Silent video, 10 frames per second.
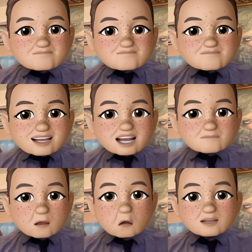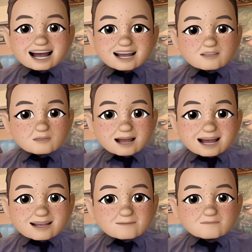He's pulled a gun on a
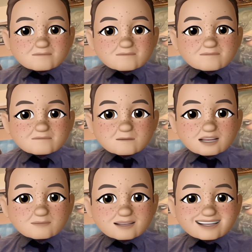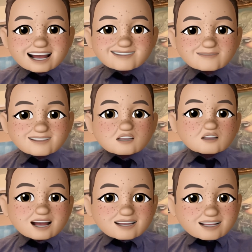man. He's been done for
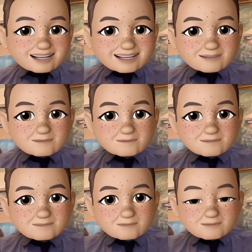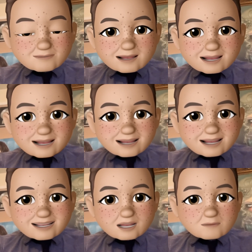drug dealing.
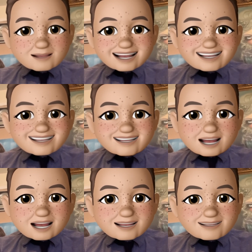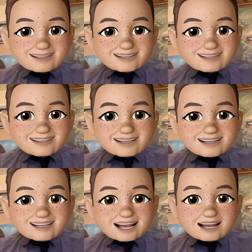So the police uh, uh,
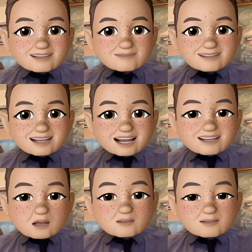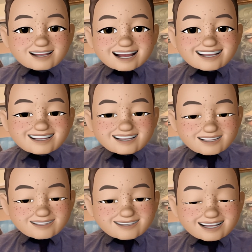cut, get, go to an
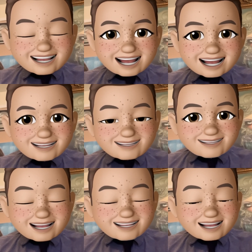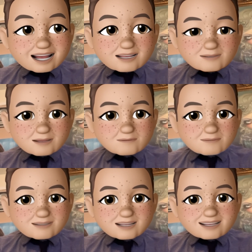incident and they, they say to him
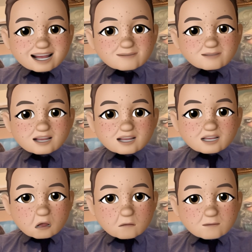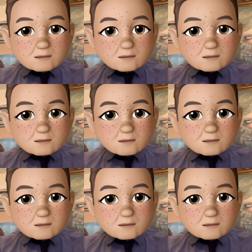to tell him to stop.